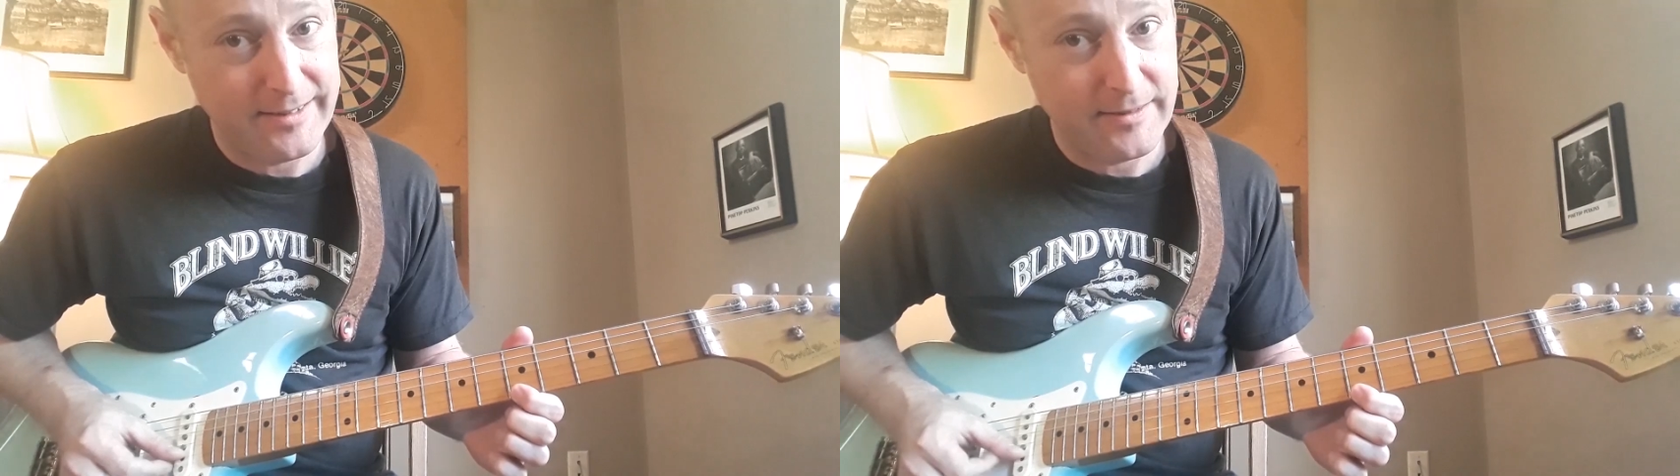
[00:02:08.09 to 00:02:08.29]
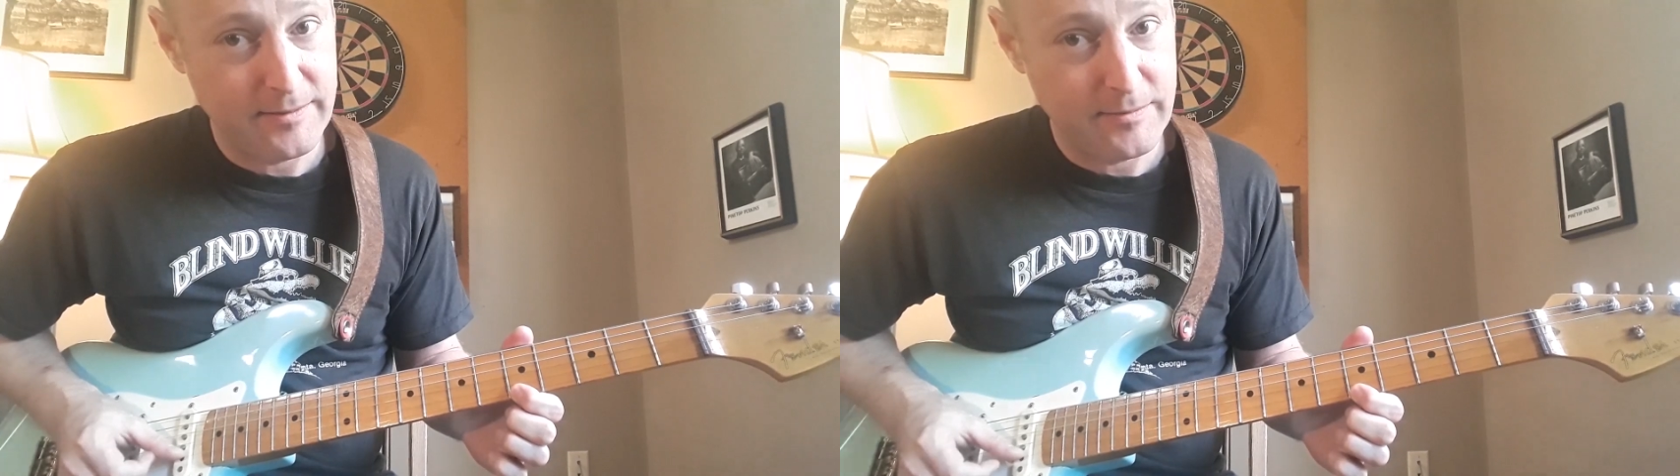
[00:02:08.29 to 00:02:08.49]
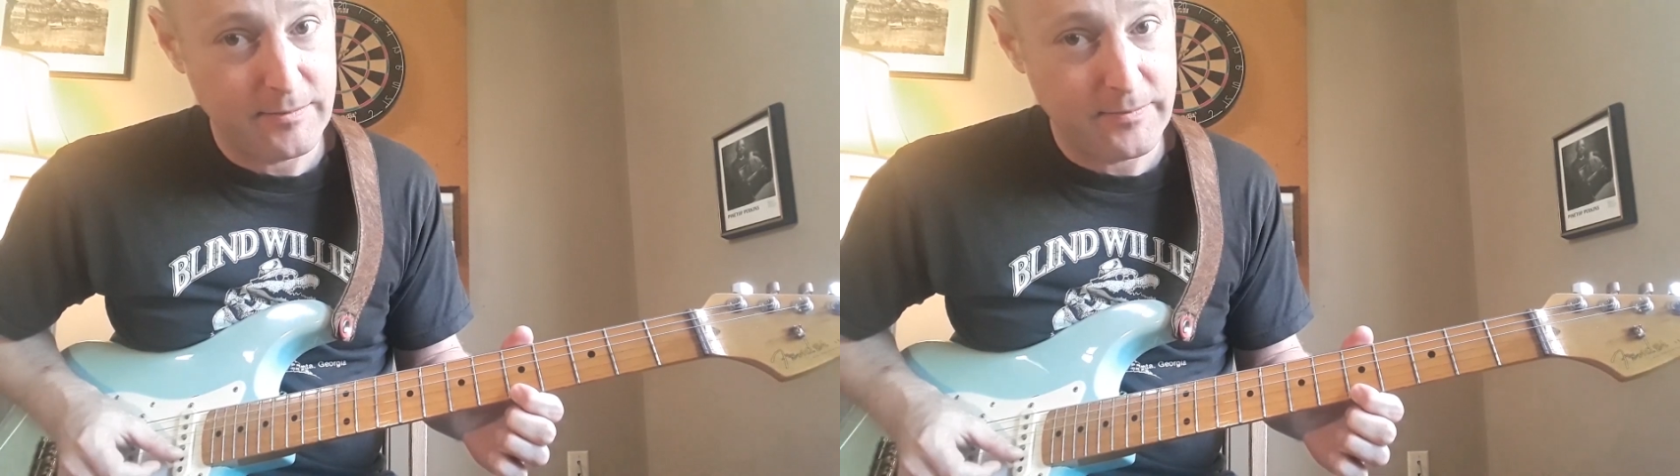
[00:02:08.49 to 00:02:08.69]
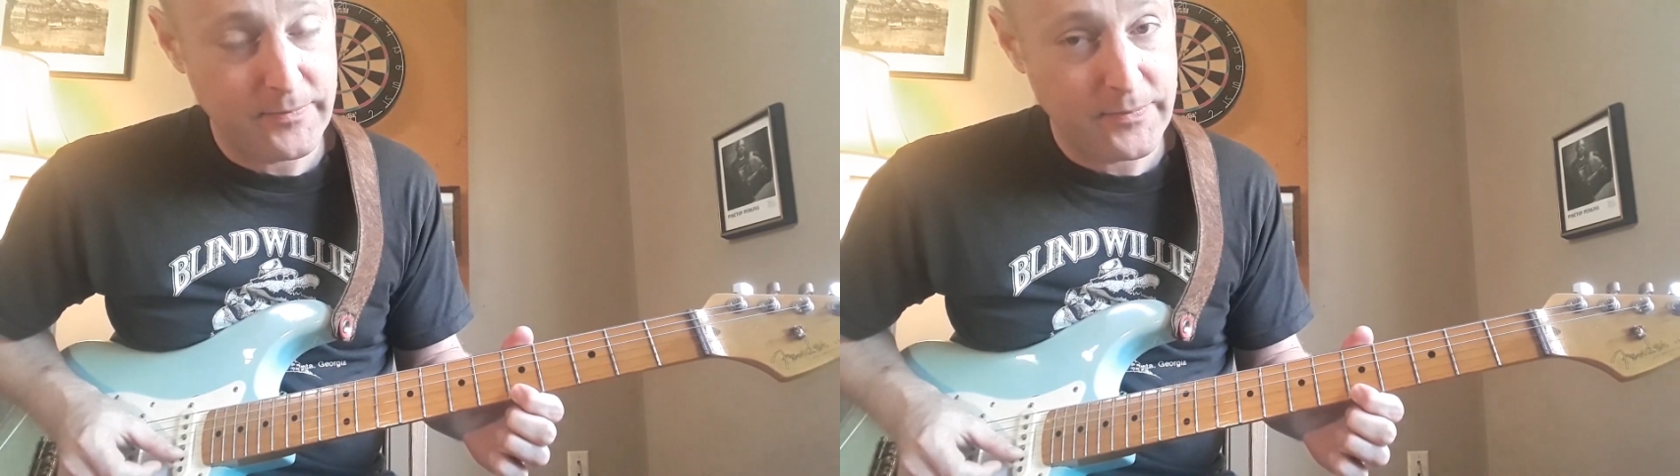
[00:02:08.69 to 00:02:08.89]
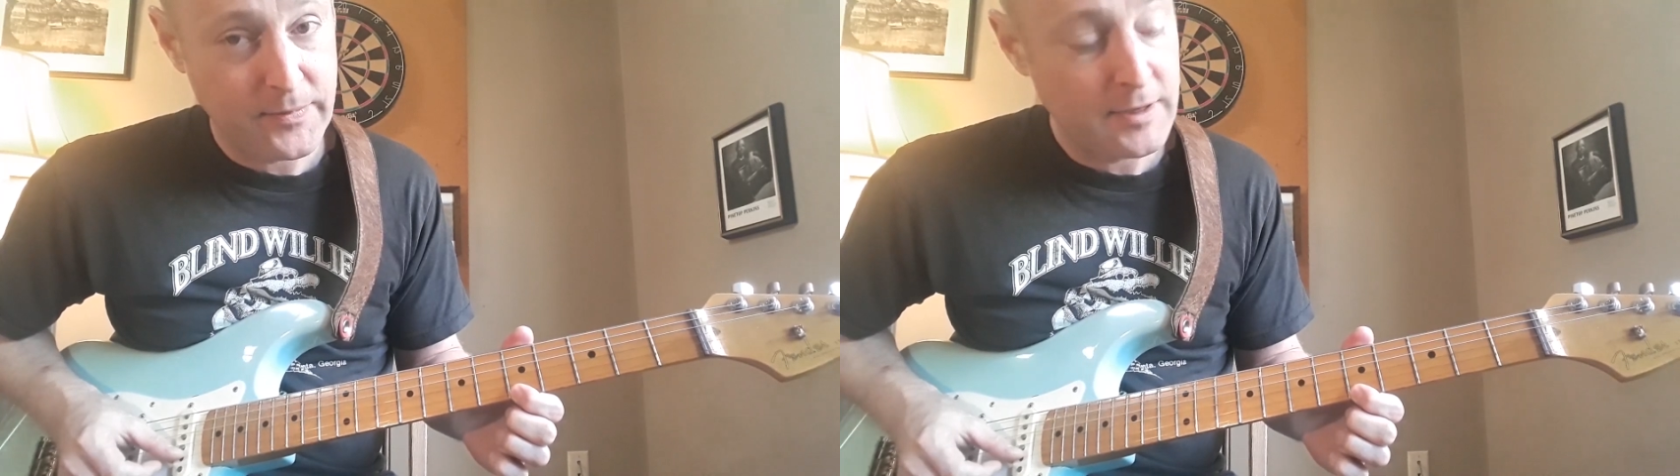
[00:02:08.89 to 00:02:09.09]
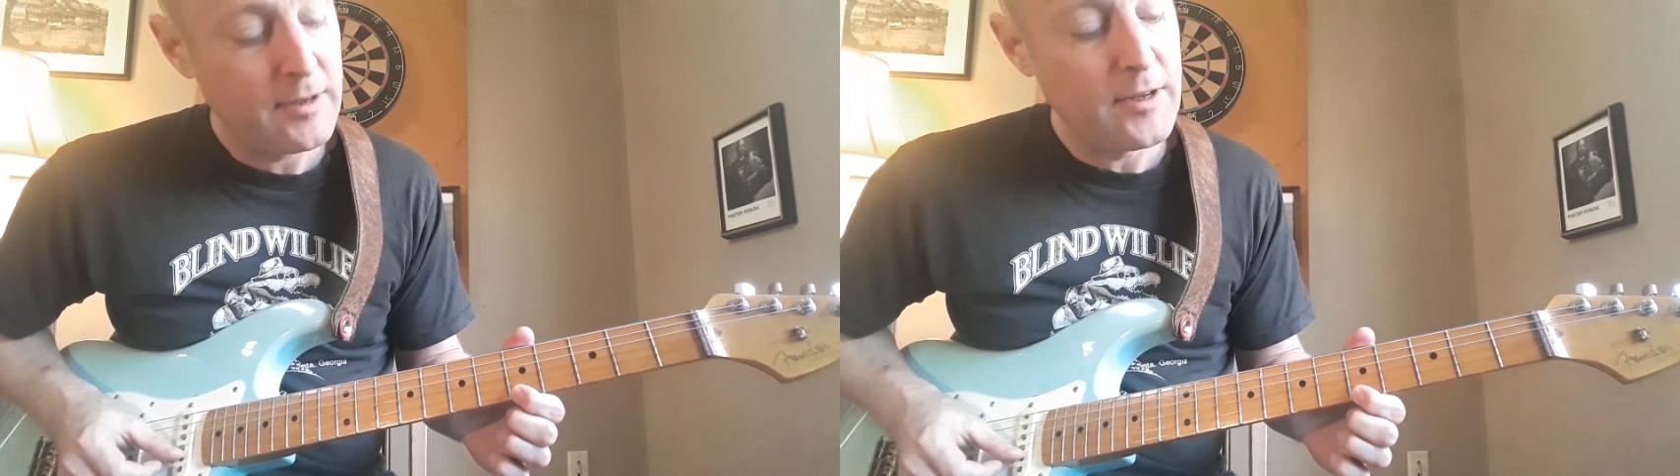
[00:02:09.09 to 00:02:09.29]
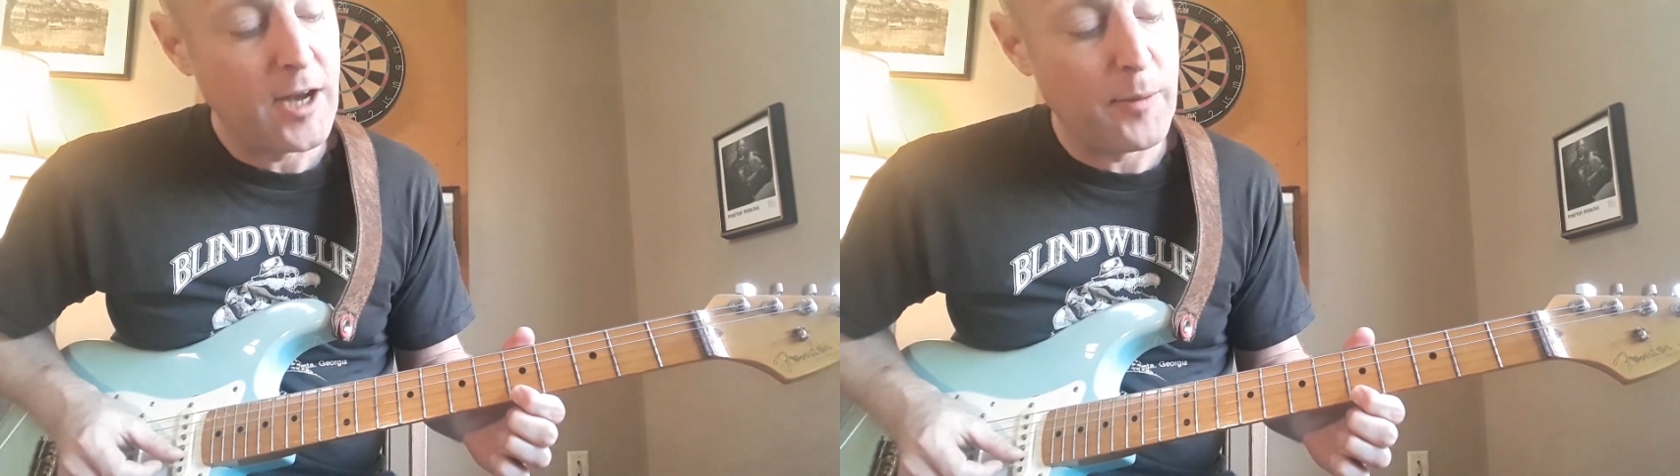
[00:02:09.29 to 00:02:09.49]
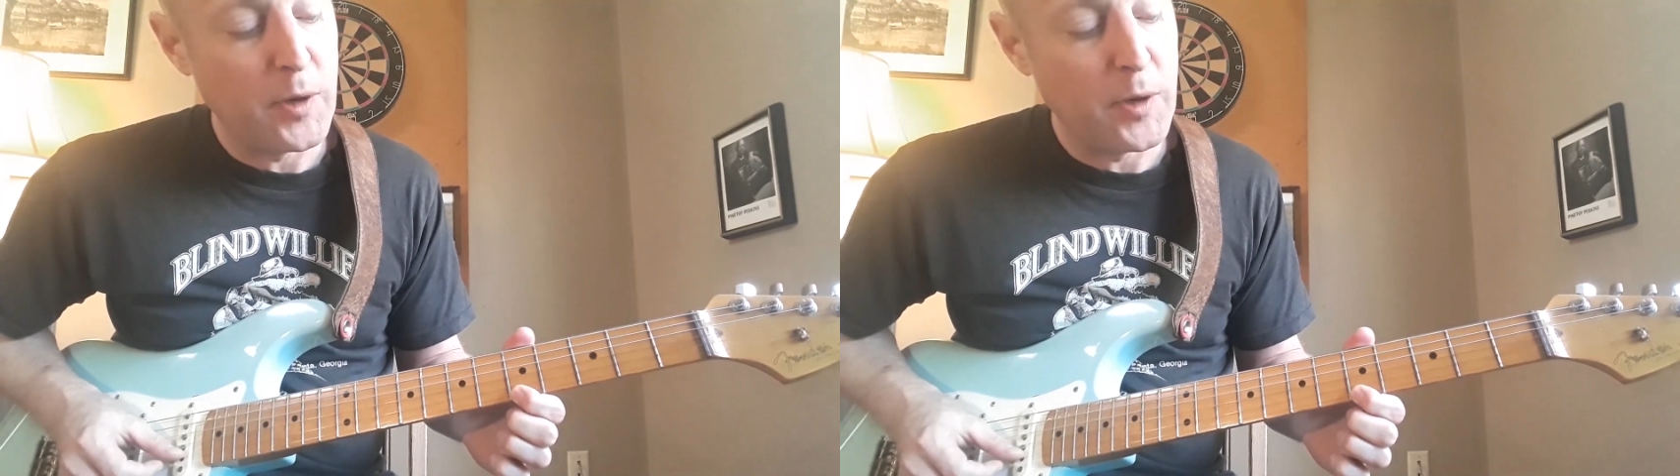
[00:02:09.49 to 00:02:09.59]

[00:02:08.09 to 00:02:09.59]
up